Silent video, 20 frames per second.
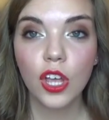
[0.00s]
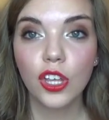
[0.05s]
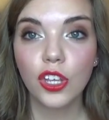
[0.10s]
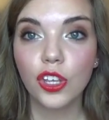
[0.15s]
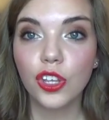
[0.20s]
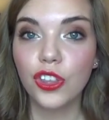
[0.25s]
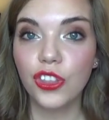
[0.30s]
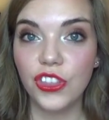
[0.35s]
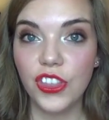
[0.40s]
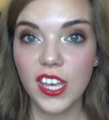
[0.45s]

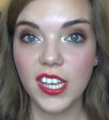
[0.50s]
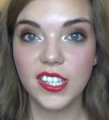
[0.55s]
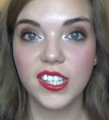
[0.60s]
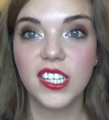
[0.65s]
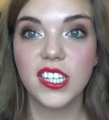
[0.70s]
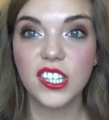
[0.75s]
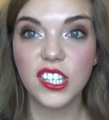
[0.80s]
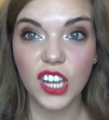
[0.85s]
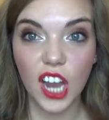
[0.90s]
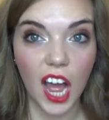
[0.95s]
This
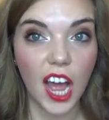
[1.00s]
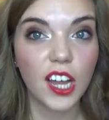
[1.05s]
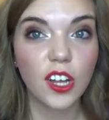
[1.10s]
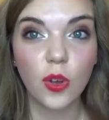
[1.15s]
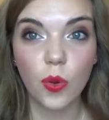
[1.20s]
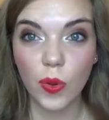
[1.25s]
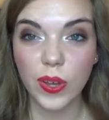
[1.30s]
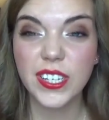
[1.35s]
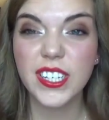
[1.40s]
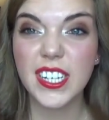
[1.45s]
is not
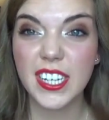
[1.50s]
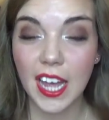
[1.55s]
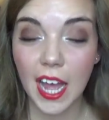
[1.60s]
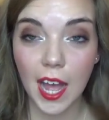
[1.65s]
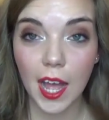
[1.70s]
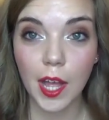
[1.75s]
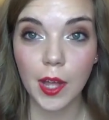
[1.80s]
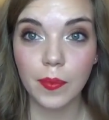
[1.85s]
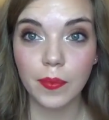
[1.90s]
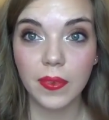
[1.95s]
going to
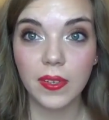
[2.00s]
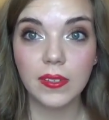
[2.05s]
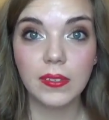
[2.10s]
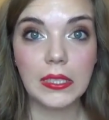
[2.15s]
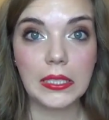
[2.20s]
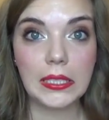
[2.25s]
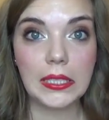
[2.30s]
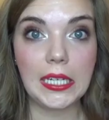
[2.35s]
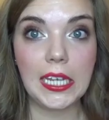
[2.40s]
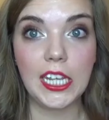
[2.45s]
come
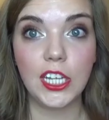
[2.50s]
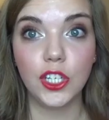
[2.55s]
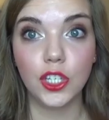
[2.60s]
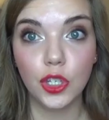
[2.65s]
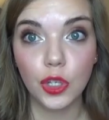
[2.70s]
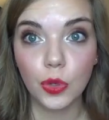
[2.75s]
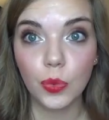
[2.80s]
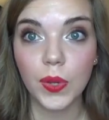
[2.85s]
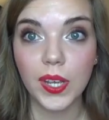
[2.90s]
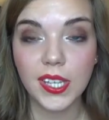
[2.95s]
in
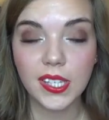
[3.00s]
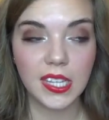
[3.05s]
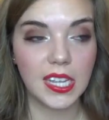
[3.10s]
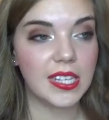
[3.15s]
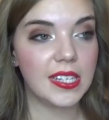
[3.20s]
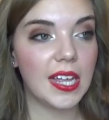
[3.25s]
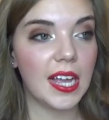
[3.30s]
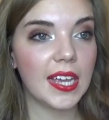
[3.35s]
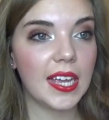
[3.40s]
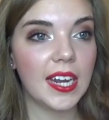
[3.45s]
2 weeks.
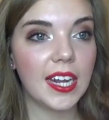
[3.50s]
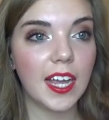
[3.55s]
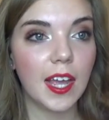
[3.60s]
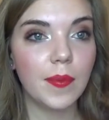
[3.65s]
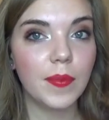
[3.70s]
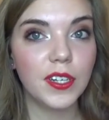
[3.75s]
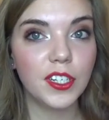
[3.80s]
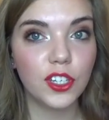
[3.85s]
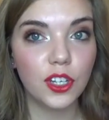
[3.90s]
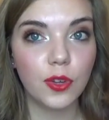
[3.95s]
It's not going to
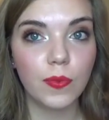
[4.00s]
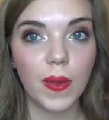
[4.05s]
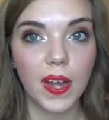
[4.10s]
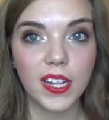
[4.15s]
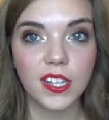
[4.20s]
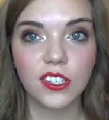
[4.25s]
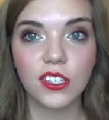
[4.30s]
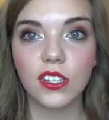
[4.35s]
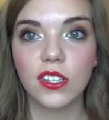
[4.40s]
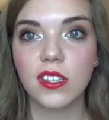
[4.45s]
come in 2
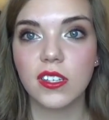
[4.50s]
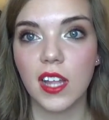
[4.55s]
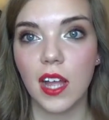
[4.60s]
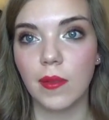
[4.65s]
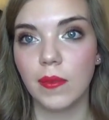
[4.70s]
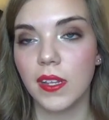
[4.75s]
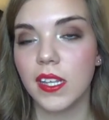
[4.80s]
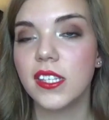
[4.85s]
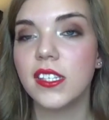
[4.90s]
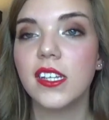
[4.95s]
months.
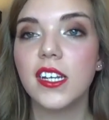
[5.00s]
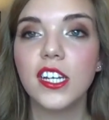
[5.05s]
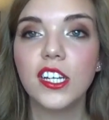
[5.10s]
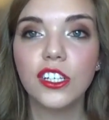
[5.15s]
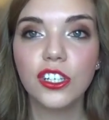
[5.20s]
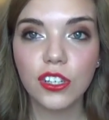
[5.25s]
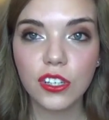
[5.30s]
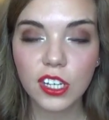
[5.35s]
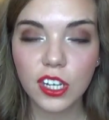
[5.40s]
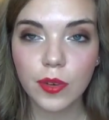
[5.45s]
Stop
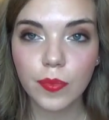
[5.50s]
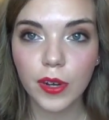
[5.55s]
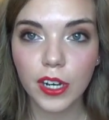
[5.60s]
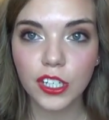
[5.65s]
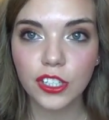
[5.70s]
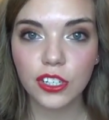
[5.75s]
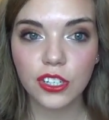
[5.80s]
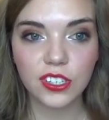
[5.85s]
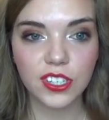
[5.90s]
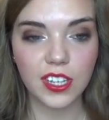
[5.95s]
listening to the
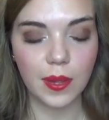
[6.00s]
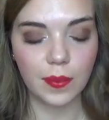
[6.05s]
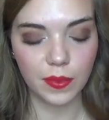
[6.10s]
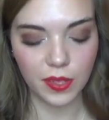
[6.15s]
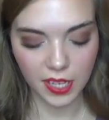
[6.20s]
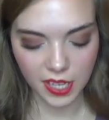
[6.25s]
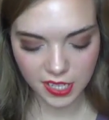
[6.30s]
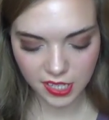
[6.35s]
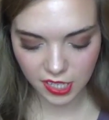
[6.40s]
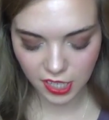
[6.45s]
commercials. Stop
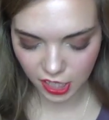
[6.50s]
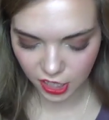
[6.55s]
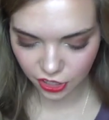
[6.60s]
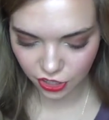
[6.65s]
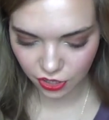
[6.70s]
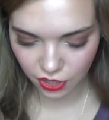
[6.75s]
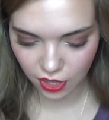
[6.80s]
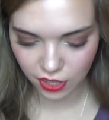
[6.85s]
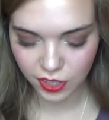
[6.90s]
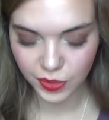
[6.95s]
listening
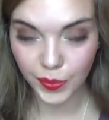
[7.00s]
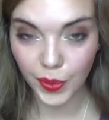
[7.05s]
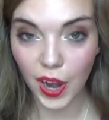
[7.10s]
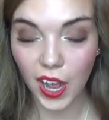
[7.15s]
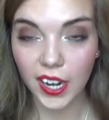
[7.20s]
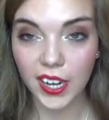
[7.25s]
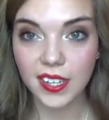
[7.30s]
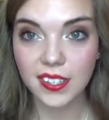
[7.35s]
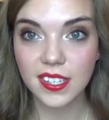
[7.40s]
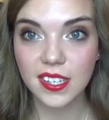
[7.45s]
to those
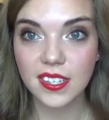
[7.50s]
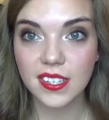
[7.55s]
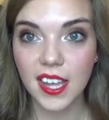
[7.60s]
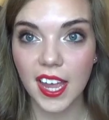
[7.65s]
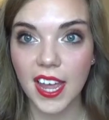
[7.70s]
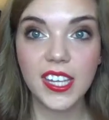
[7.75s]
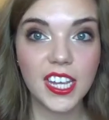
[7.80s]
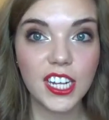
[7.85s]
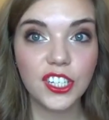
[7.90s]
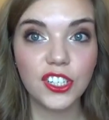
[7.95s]
products that
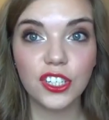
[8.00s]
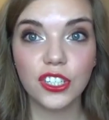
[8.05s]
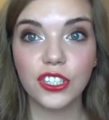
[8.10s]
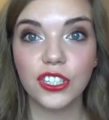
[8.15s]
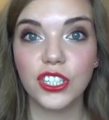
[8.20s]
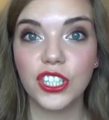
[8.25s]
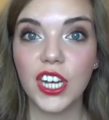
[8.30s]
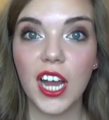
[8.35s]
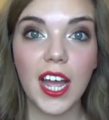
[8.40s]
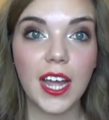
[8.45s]
say, get your
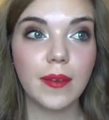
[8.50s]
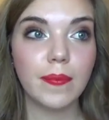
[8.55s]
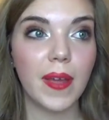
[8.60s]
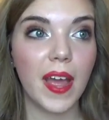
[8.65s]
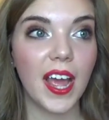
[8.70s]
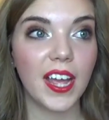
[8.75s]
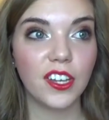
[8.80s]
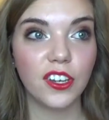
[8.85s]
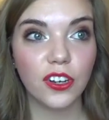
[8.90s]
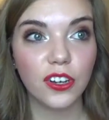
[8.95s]
shine
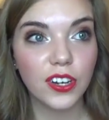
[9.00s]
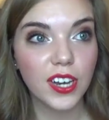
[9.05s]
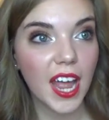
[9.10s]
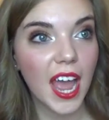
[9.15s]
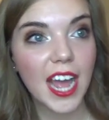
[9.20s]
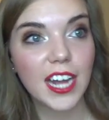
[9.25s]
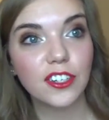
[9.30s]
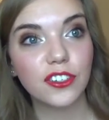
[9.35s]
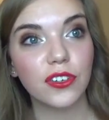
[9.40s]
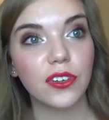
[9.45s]
back, your
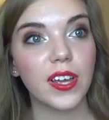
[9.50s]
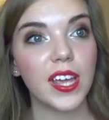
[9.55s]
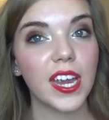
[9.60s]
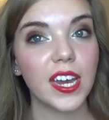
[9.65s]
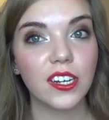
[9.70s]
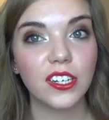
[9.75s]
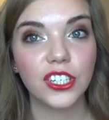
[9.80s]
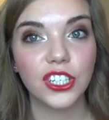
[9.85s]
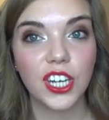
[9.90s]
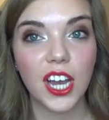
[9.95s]
natural
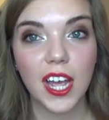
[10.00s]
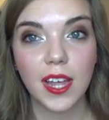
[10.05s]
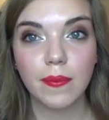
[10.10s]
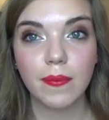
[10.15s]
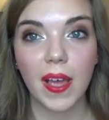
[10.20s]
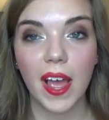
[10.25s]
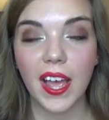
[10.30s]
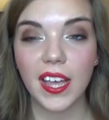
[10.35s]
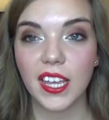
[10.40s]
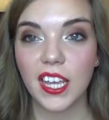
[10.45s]
hair shine
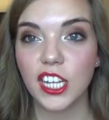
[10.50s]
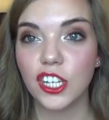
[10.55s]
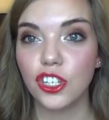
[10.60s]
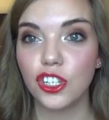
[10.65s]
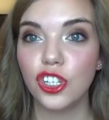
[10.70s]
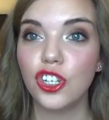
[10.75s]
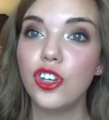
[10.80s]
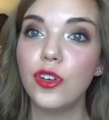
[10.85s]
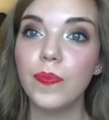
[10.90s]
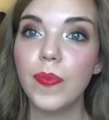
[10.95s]
back in
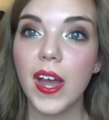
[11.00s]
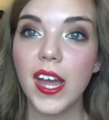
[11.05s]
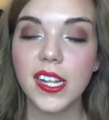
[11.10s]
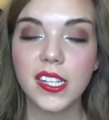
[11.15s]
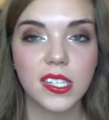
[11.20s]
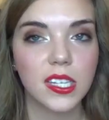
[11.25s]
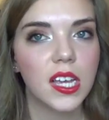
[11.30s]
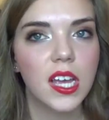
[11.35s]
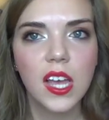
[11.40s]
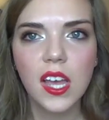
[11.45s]
2
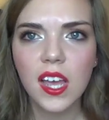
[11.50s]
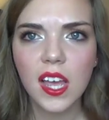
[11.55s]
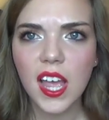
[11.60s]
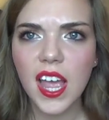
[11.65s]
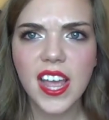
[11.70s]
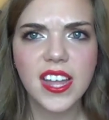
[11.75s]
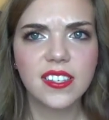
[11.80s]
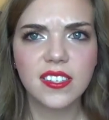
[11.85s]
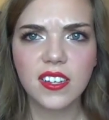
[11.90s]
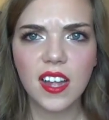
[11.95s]
months.
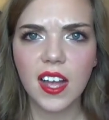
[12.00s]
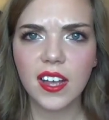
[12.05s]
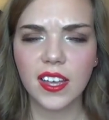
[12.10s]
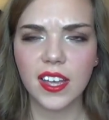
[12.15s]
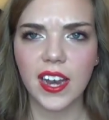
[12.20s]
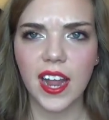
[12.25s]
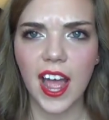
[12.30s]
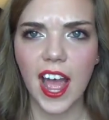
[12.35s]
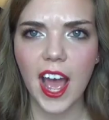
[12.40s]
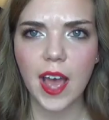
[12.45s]
It's not
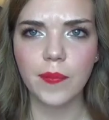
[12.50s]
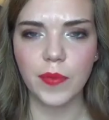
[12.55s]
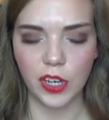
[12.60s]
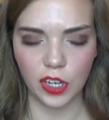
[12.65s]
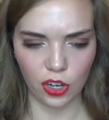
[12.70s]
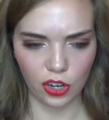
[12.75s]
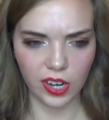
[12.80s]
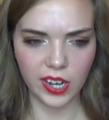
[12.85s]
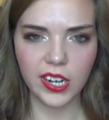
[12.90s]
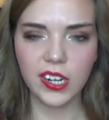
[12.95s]
going to
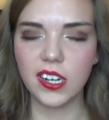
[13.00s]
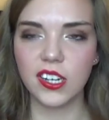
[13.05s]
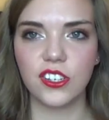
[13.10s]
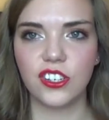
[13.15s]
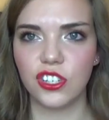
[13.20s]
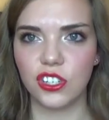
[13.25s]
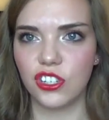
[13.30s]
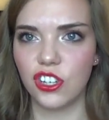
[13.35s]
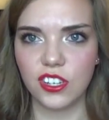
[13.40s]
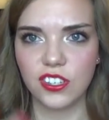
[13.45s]
happen. Your hair
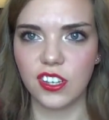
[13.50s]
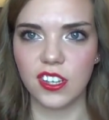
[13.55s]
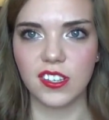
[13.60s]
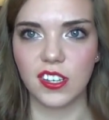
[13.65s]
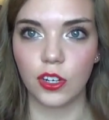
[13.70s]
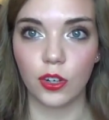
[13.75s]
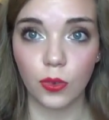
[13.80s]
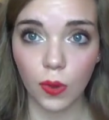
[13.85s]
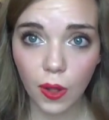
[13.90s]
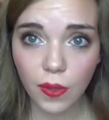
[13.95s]
just
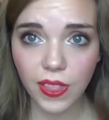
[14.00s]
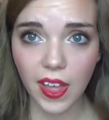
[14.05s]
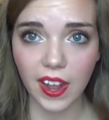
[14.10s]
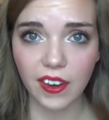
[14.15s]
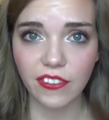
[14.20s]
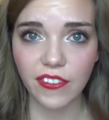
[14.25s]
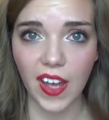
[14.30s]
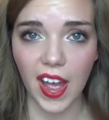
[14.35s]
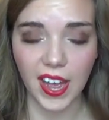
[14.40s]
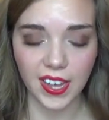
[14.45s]
doesn't grow
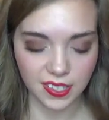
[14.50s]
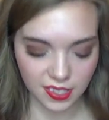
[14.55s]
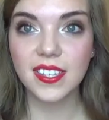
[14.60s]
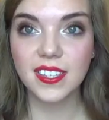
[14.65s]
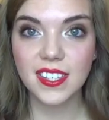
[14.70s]
that fast.